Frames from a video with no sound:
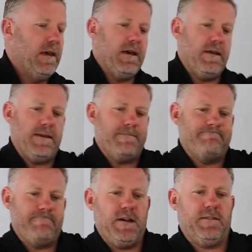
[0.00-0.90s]
And then
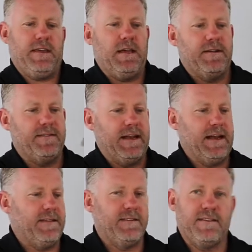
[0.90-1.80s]
over here is the
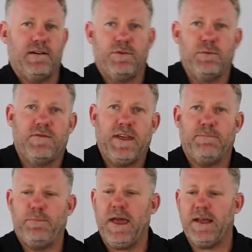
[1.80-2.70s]
lens itself. We'll move
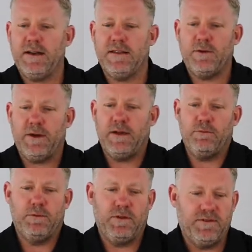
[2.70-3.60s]
that packet out the way.
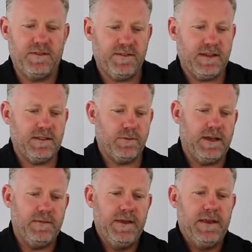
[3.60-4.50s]
We'll move this out the
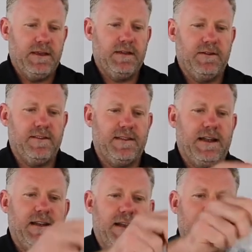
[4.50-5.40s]
way. Here is
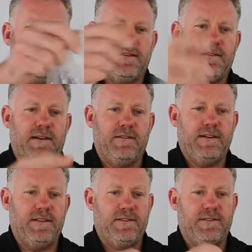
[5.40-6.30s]
the lens itself.
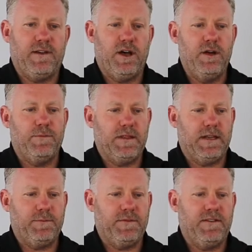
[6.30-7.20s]
Let's just open that
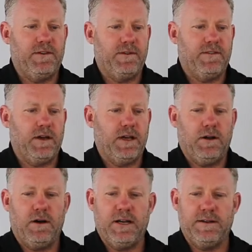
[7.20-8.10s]
up to see what's
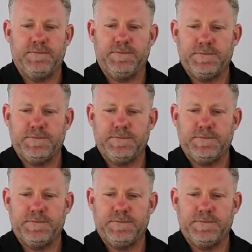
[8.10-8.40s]
going on.